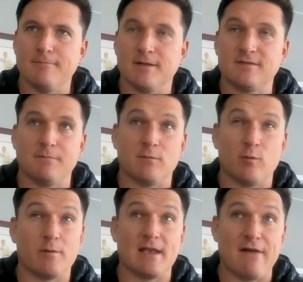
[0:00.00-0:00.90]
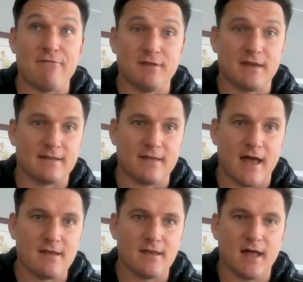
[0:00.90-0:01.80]
It's something we would love to get
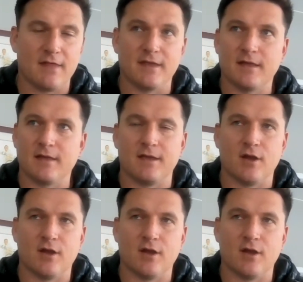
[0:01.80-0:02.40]
done. I think,